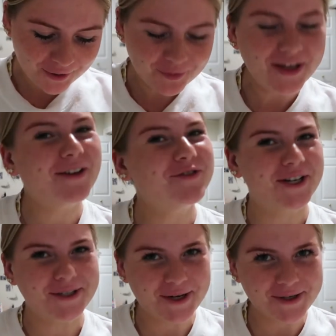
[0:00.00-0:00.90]
we have
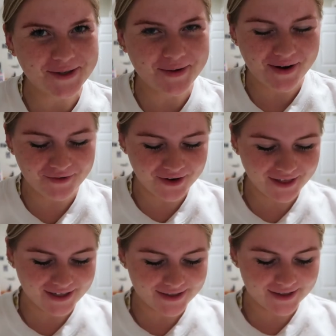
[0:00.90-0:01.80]
checked Costco off our
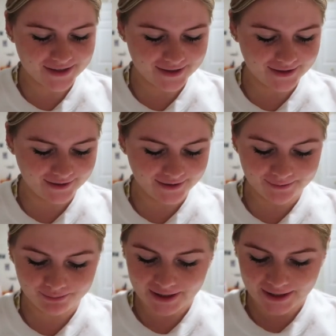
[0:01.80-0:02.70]
list,
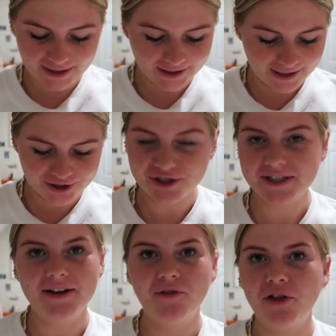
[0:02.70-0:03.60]
meaning I
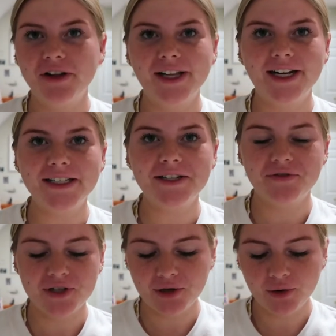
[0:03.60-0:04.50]
just have all the cleaning
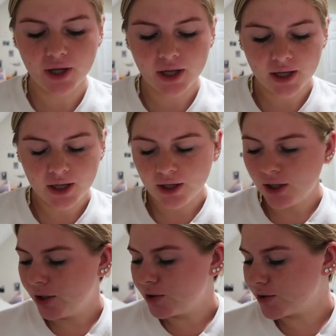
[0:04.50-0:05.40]
stuff to do.
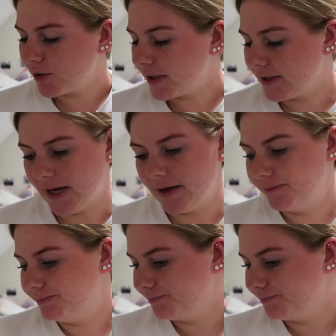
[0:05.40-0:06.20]
So that's sad,